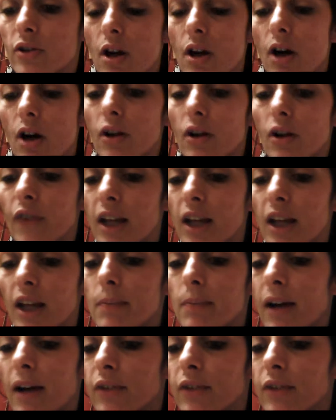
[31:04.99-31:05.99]
And I've
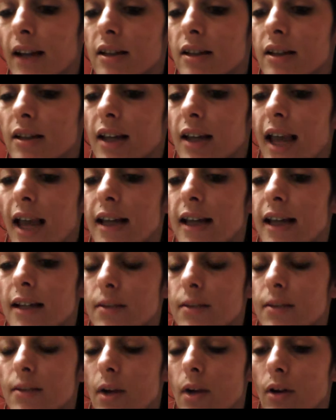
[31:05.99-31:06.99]
emailed that to Kelly as
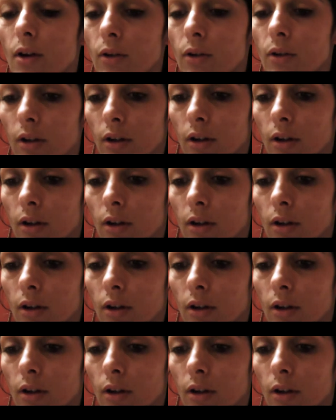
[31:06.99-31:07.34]
well.